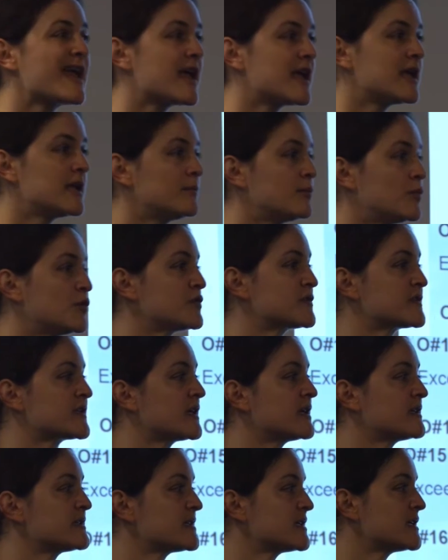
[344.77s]
in most
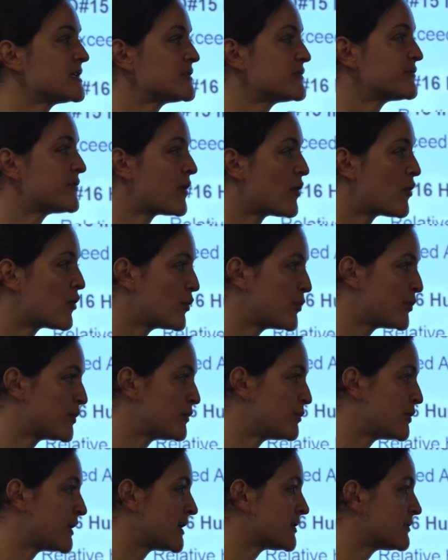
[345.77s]
cases for
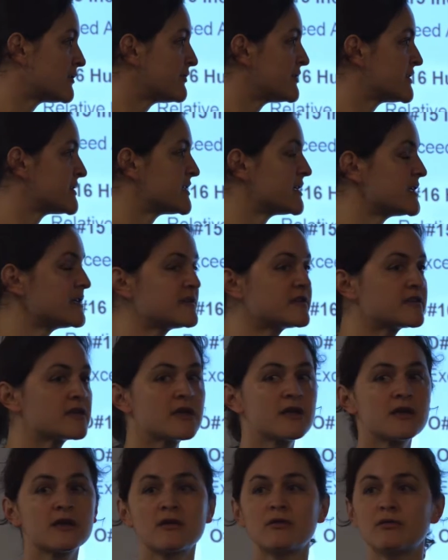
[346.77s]
open plan offices
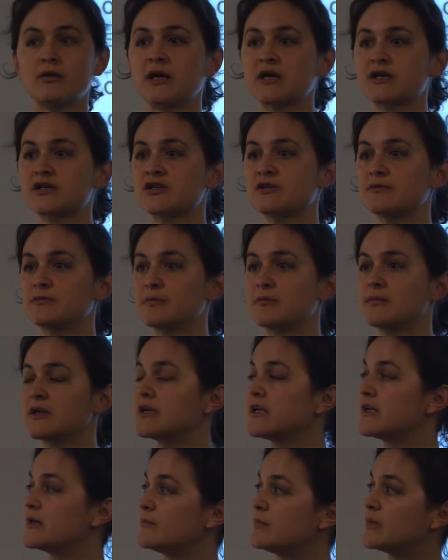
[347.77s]
will actually
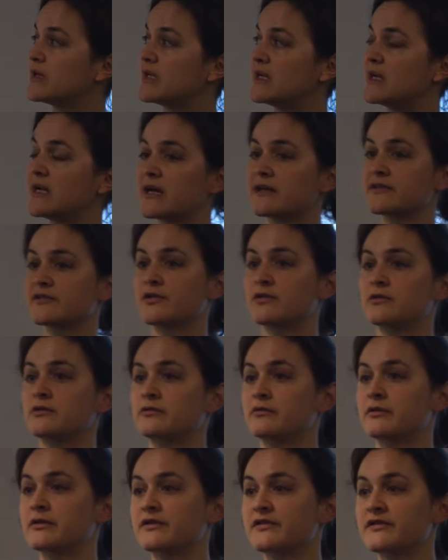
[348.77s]
be less
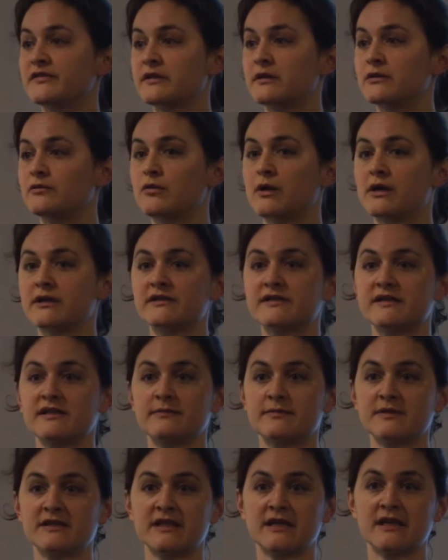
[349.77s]
onerous than what
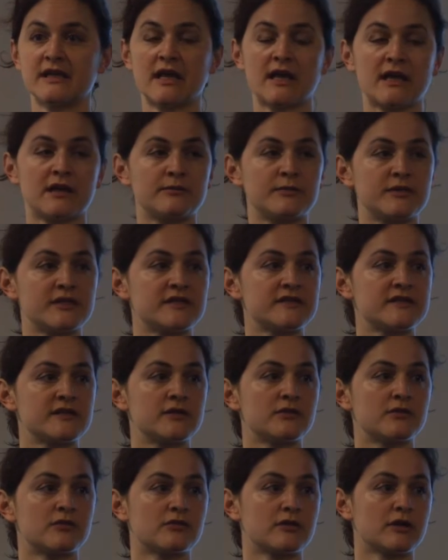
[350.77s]
CIBSE and
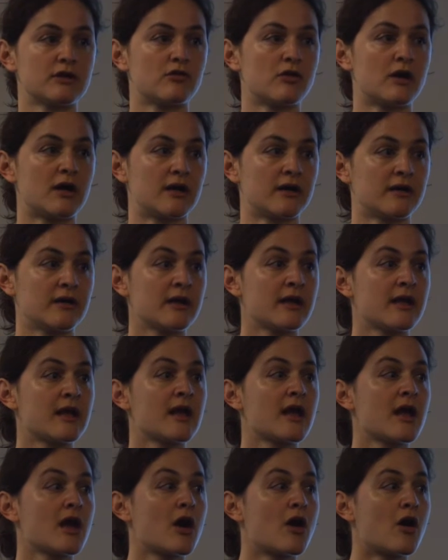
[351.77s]
BCO require.
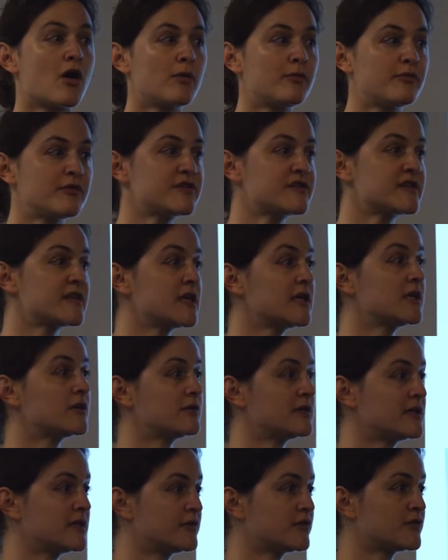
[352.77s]
Obviously, you
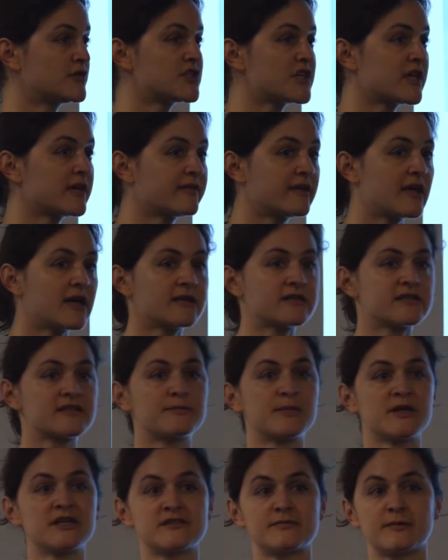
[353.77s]
need to check that
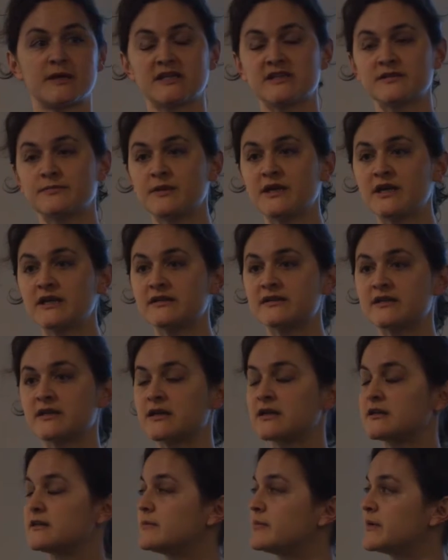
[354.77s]
space by space, and
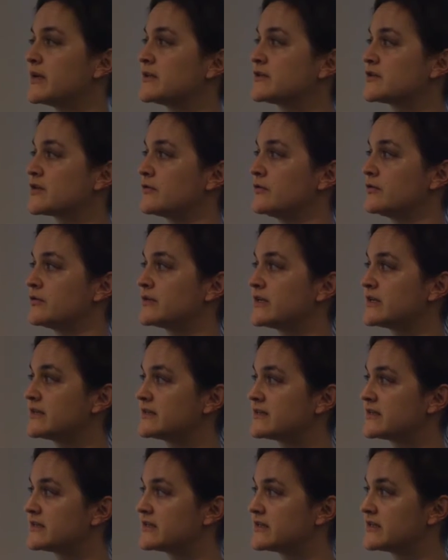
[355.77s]
it depends on the
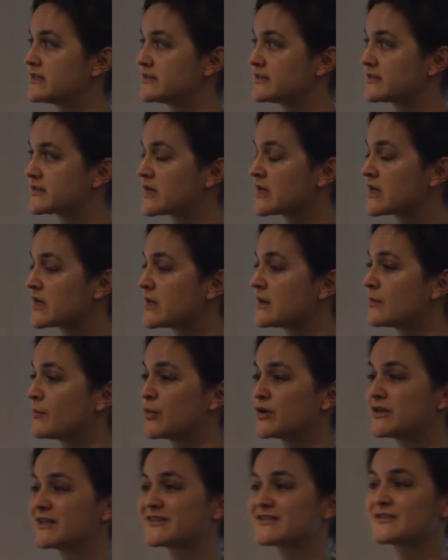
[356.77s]
densities,
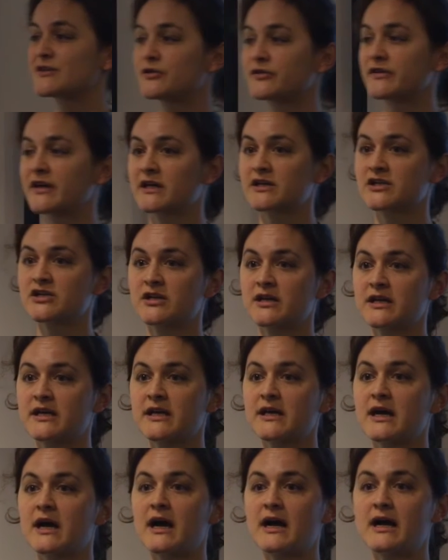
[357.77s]
but it's not
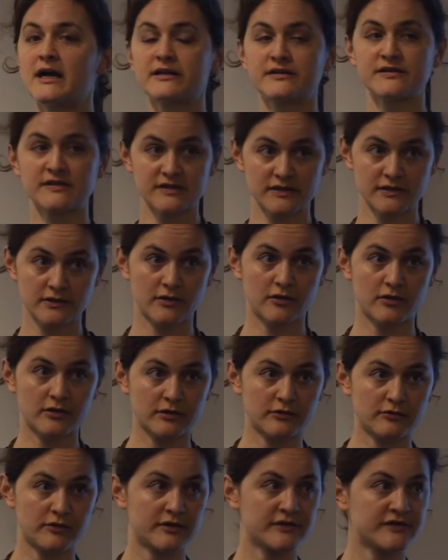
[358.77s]
actually as
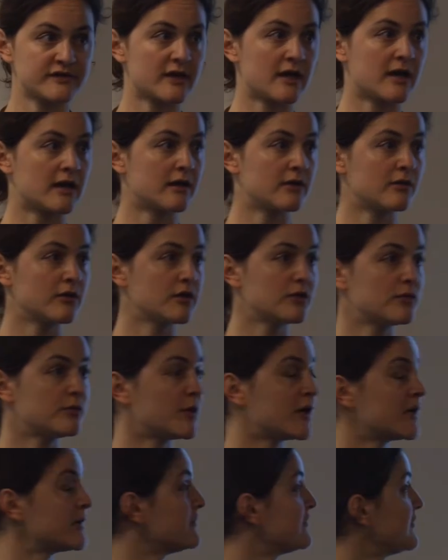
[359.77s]
onerous as you
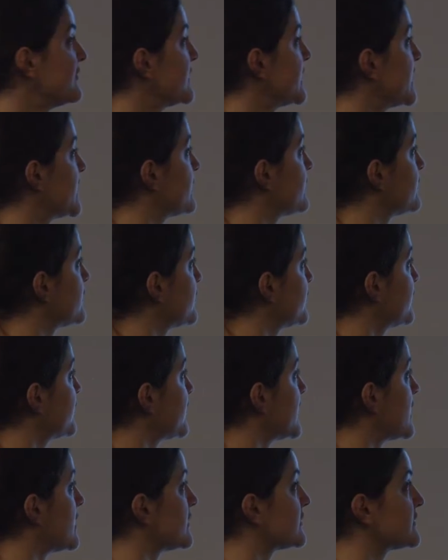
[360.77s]
might fear at the
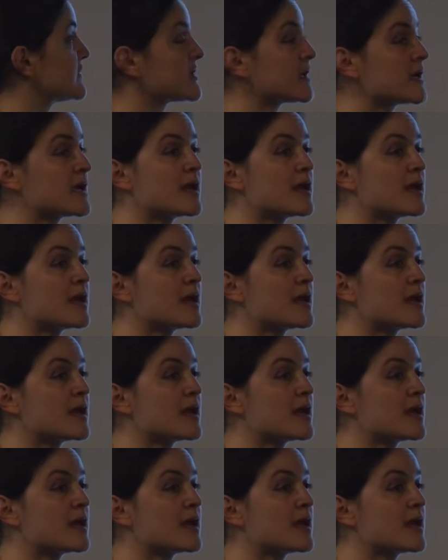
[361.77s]
start,